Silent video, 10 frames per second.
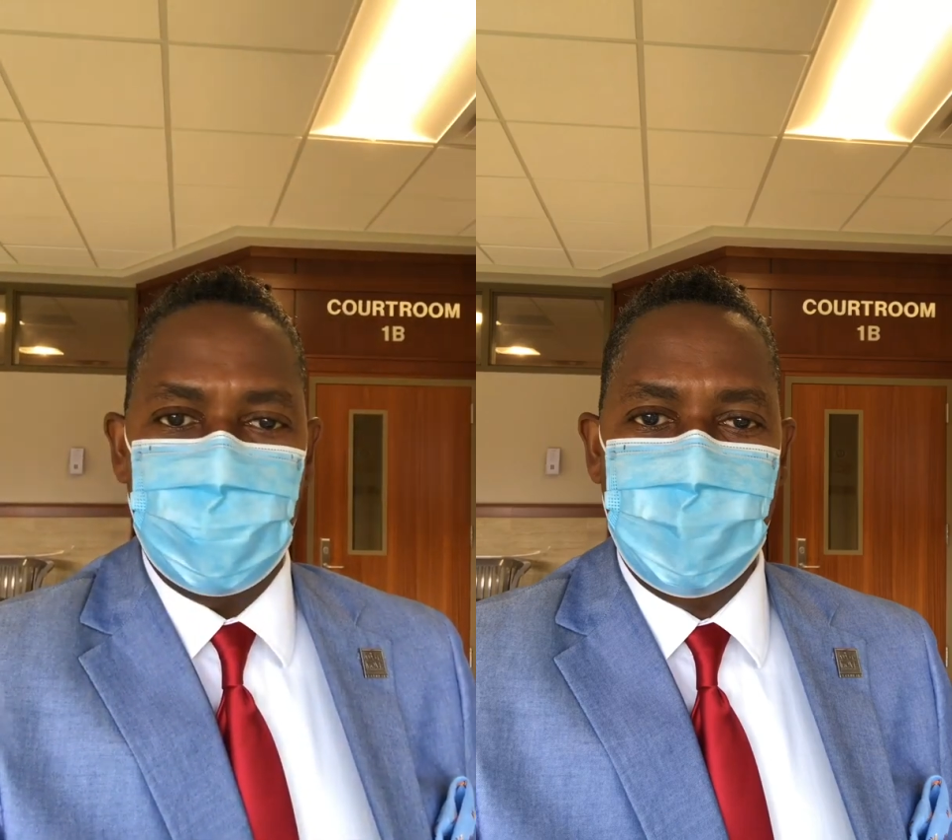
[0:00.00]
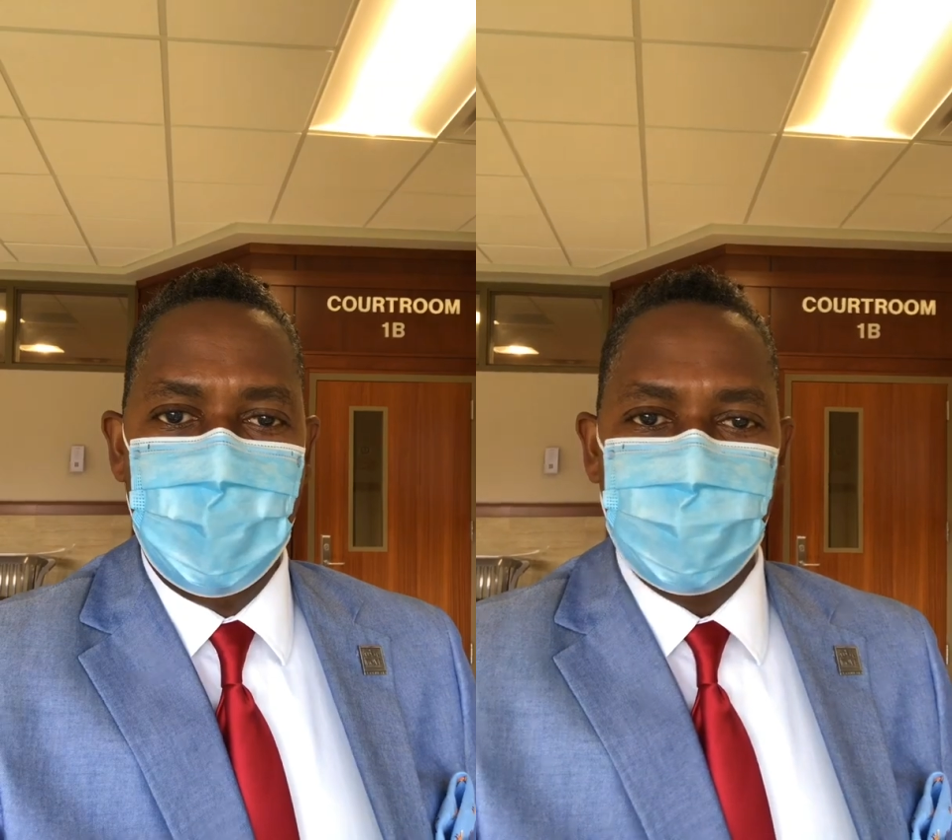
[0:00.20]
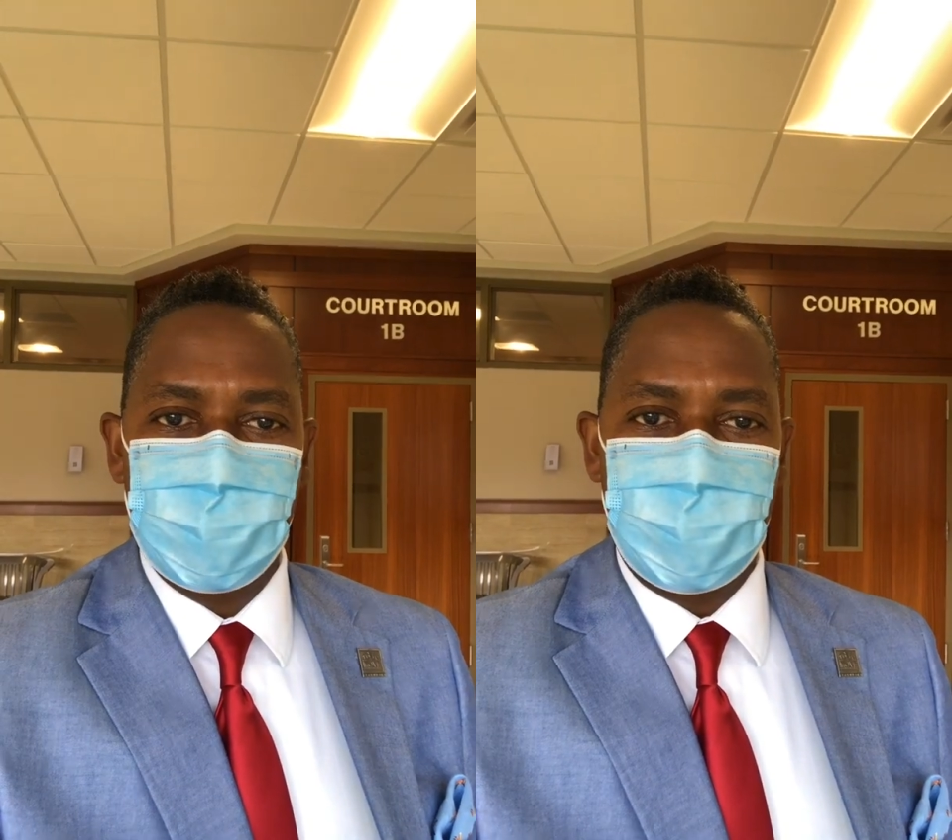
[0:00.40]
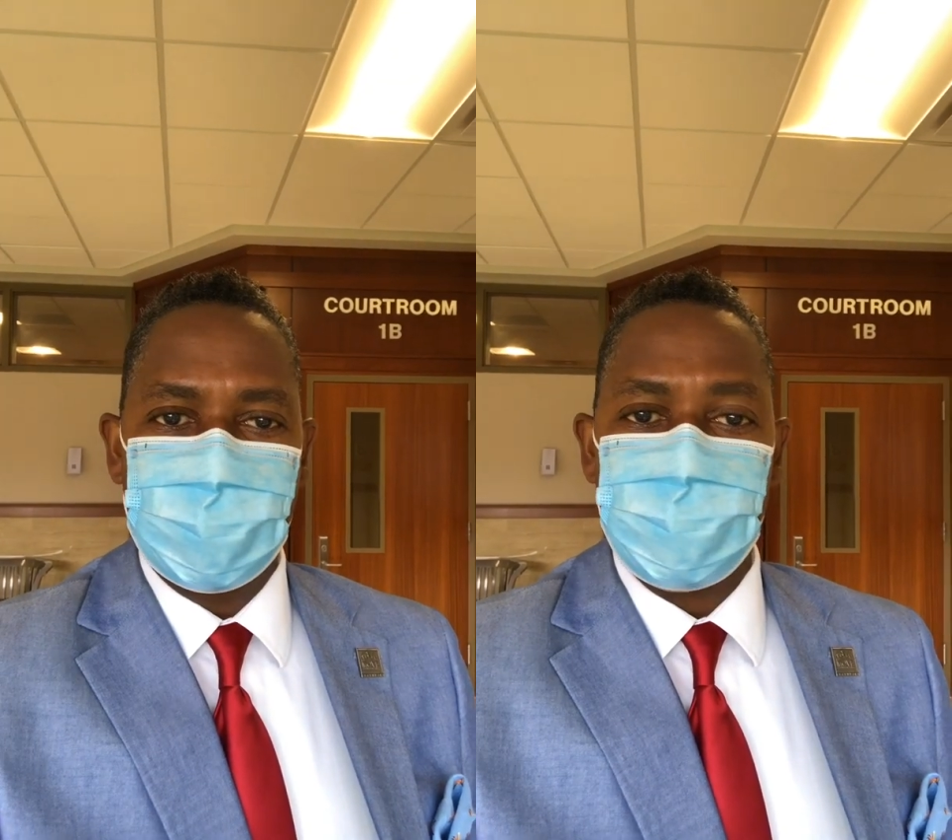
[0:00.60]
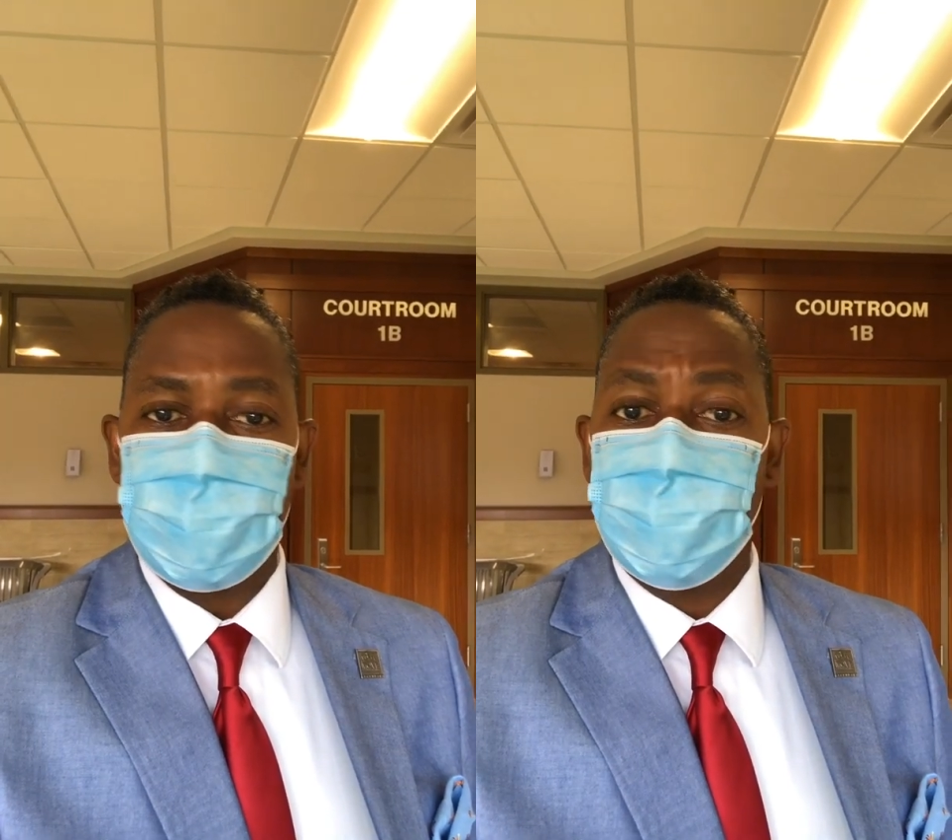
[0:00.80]
regarding this
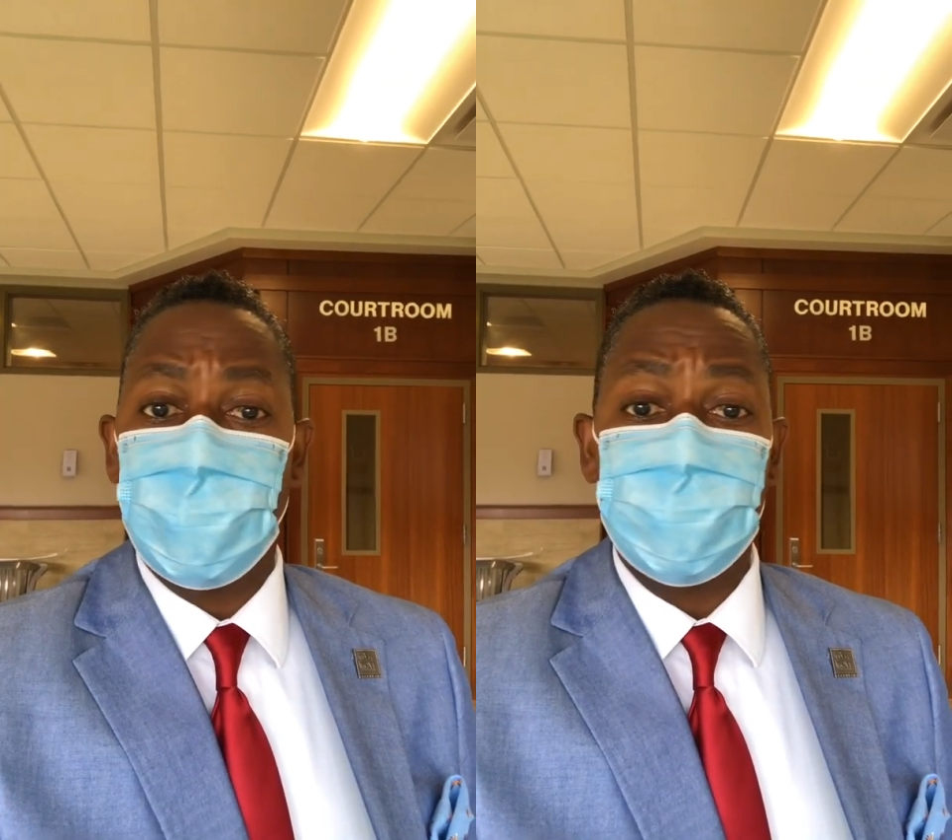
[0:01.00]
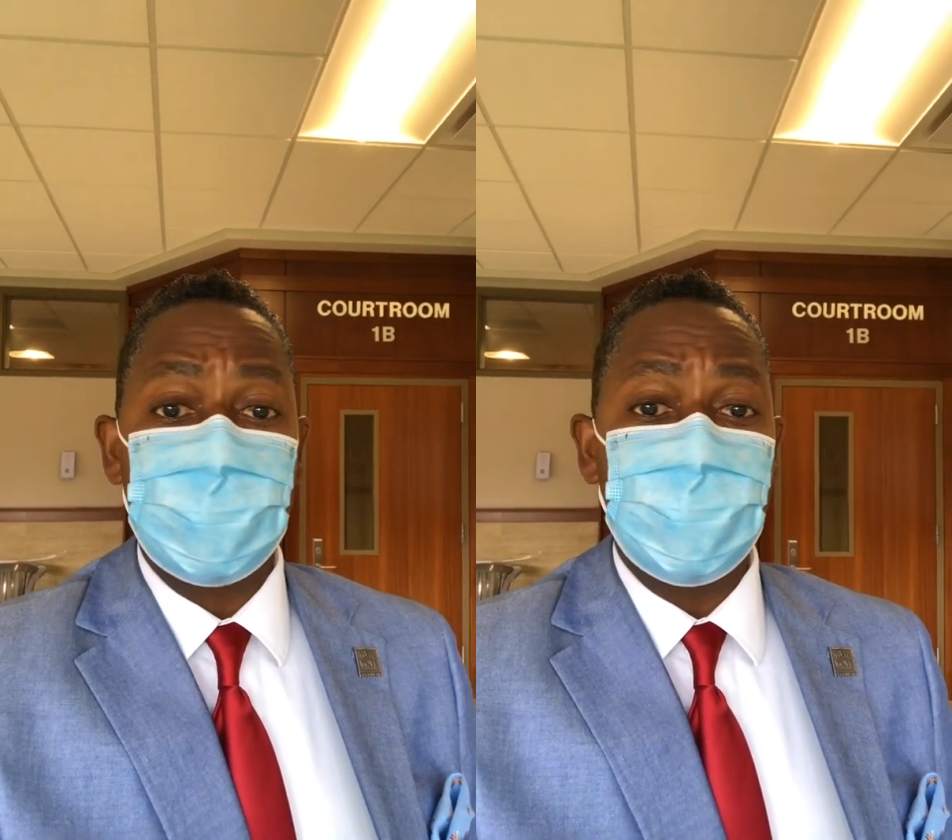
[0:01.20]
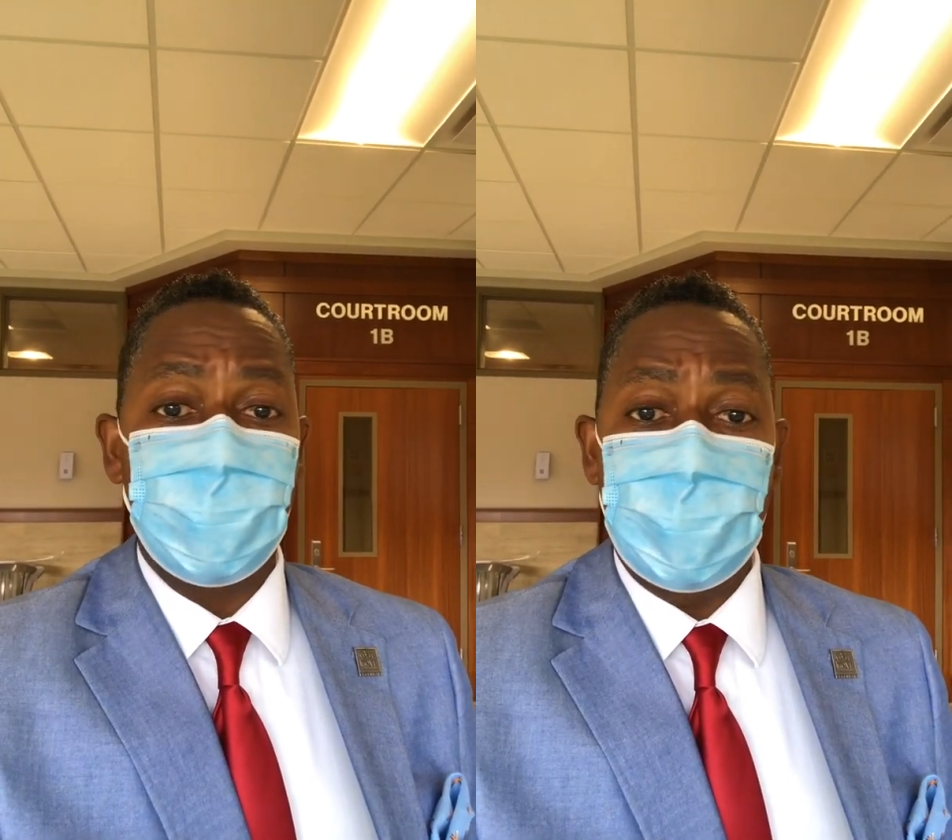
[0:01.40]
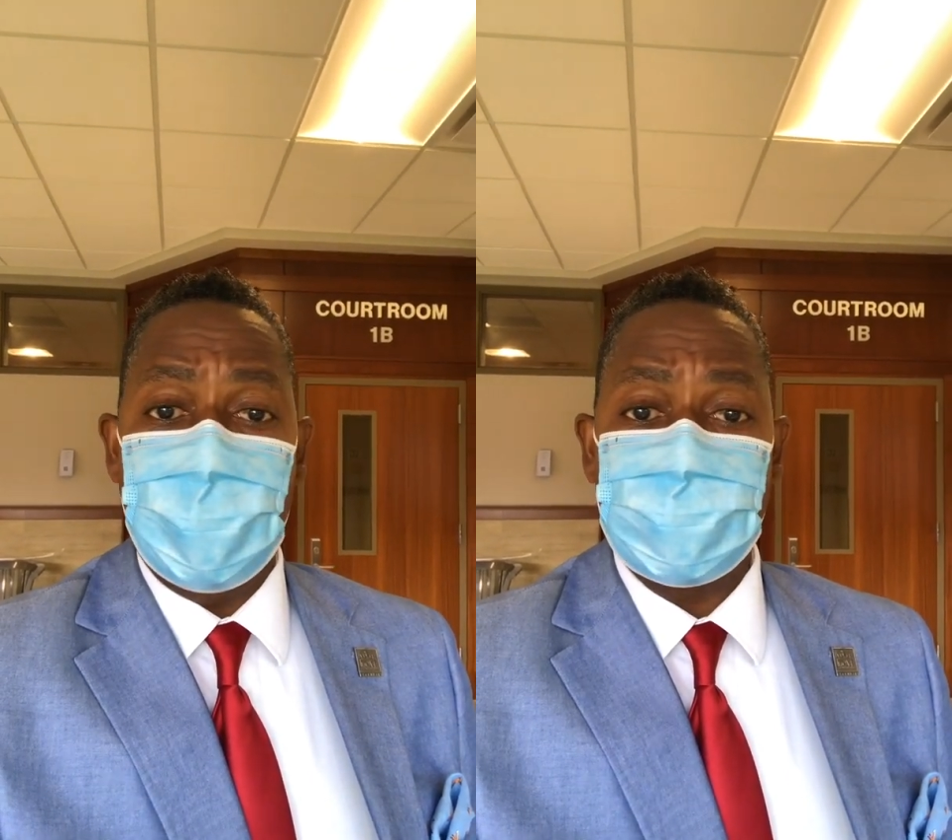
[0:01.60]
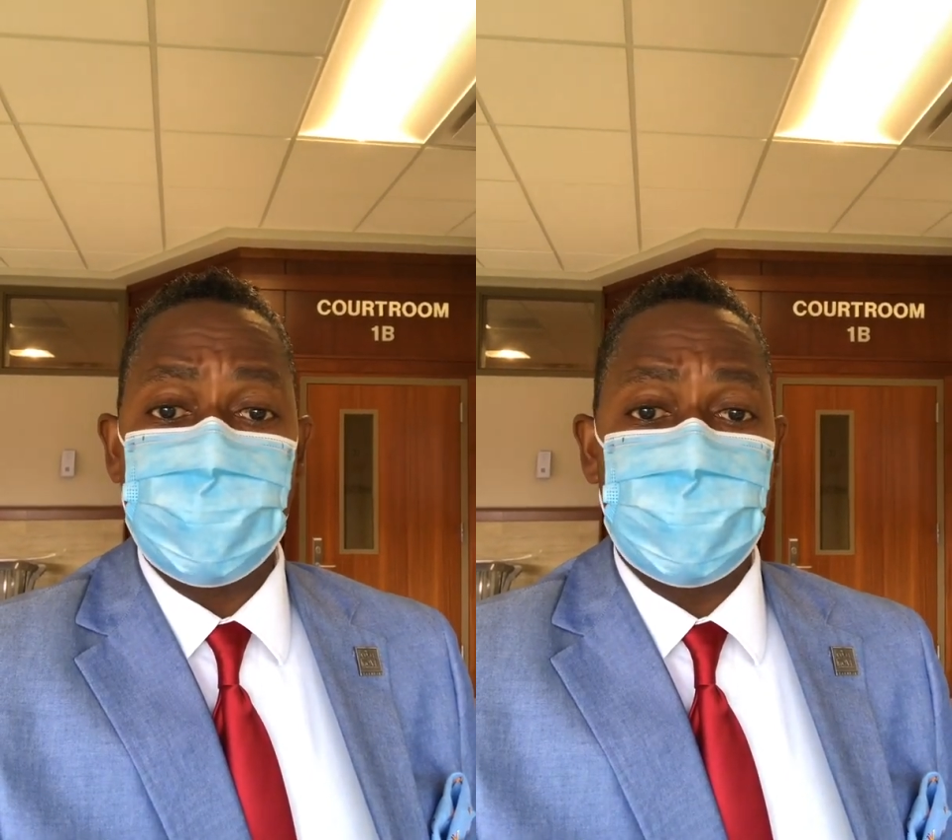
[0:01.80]
and no legal action
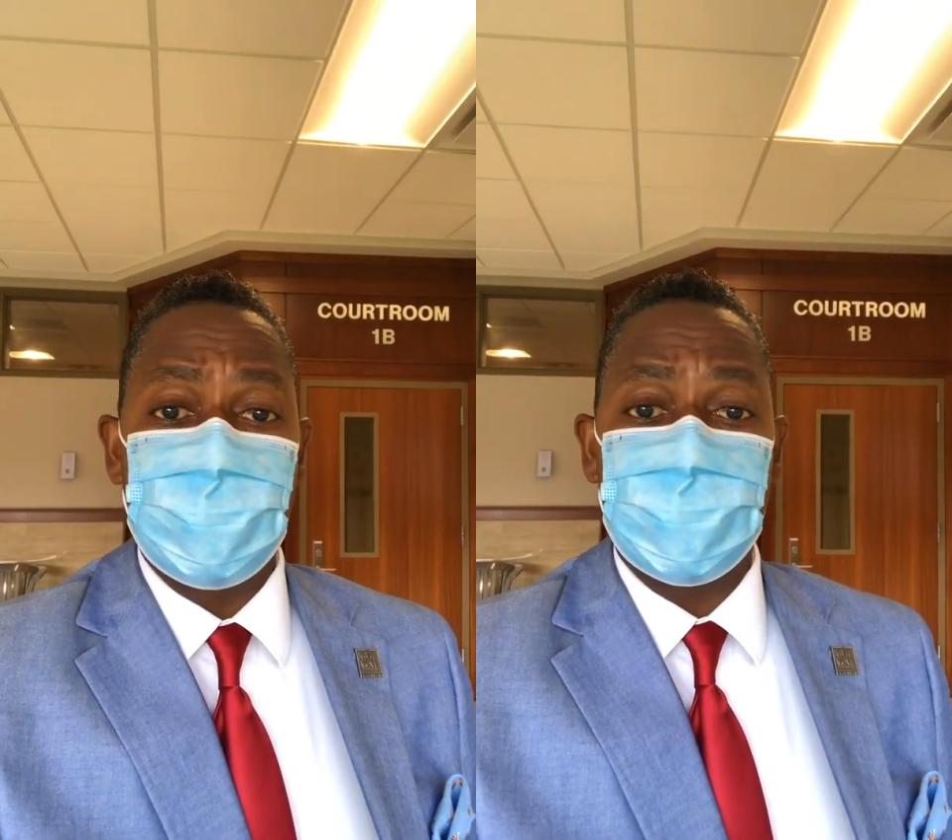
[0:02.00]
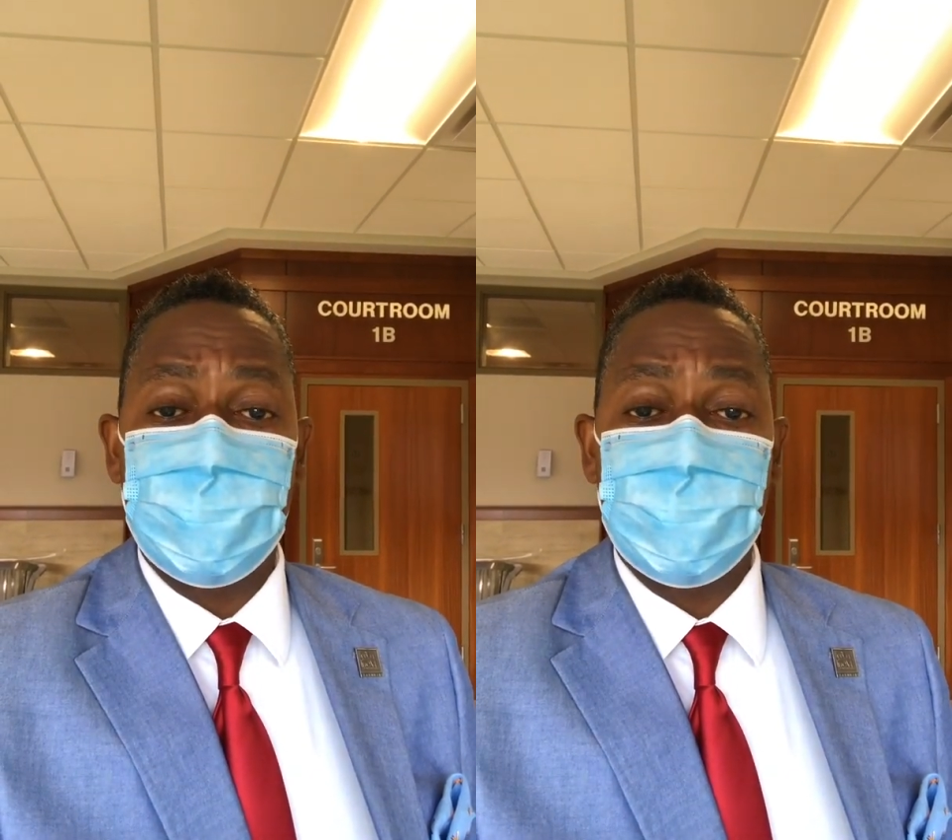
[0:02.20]
taken